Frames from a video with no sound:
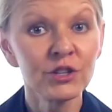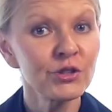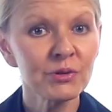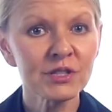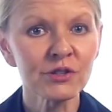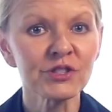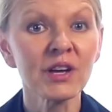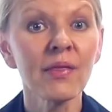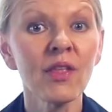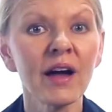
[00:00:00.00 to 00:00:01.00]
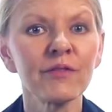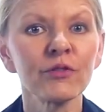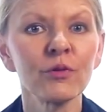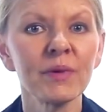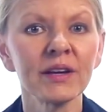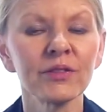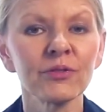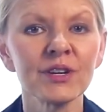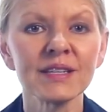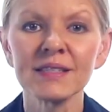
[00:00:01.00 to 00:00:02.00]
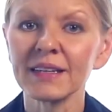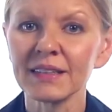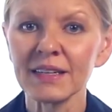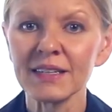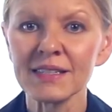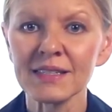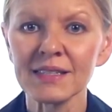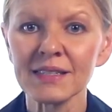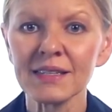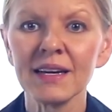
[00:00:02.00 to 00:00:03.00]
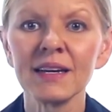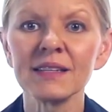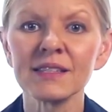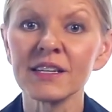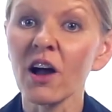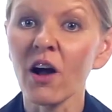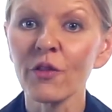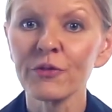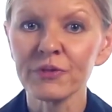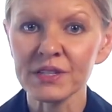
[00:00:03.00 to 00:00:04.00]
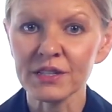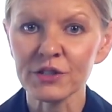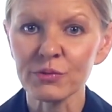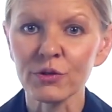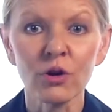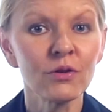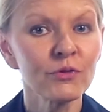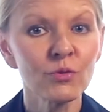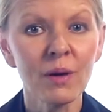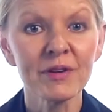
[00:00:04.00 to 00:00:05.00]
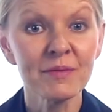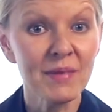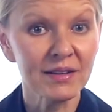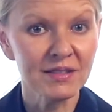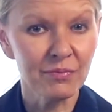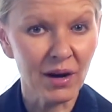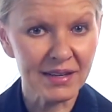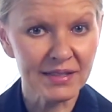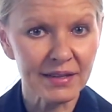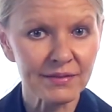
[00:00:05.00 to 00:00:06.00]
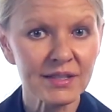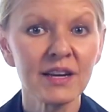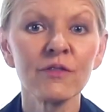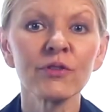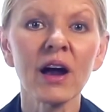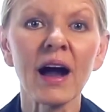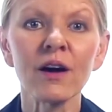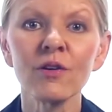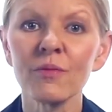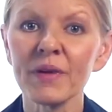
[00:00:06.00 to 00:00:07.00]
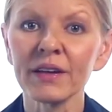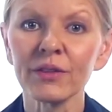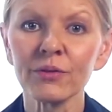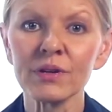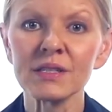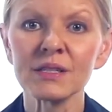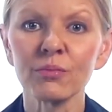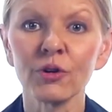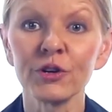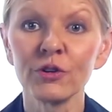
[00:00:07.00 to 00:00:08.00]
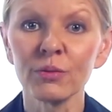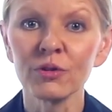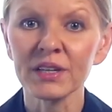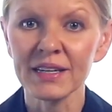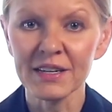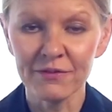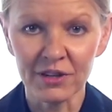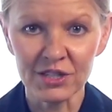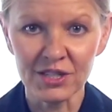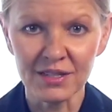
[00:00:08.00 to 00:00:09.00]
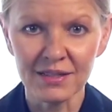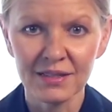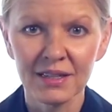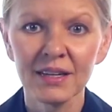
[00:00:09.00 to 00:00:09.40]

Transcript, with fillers: Do a search online for omega-3s and kidney disease and see all the research with overwhelming amounts of positives for how omega-3s support normal kidney function.